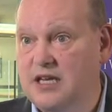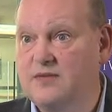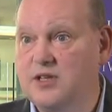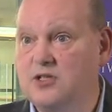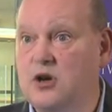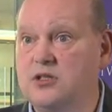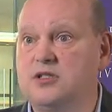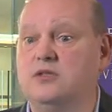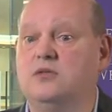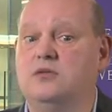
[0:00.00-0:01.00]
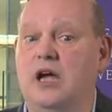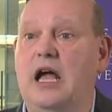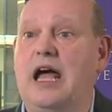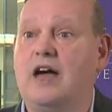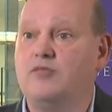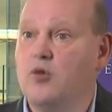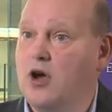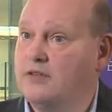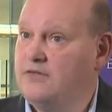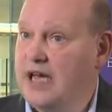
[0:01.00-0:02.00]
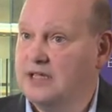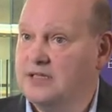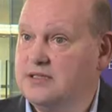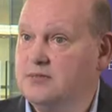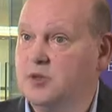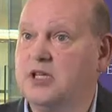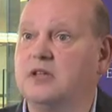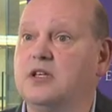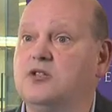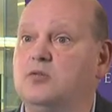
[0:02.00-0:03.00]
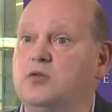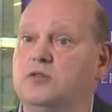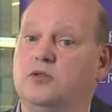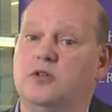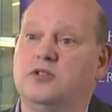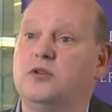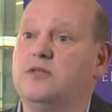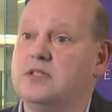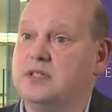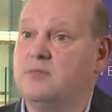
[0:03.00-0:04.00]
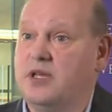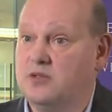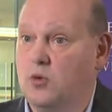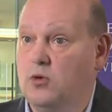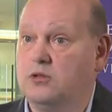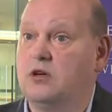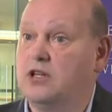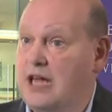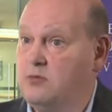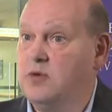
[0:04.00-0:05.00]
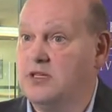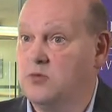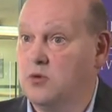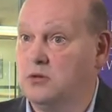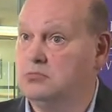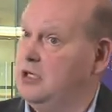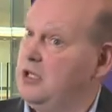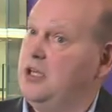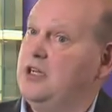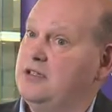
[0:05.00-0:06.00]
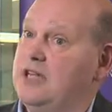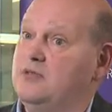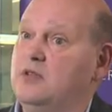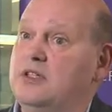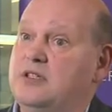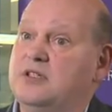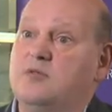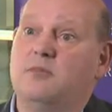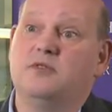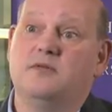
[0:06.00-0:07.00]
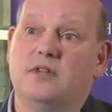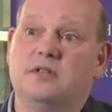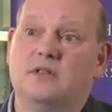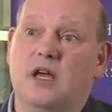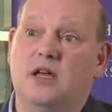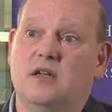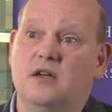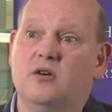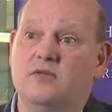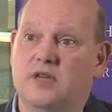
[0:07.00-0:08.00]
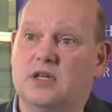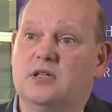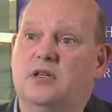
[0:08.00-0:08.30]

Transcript: And if it starts to have broad effects, particularly as you move to a services-based world or a cloud-based world, that's really disruptive and unnerving.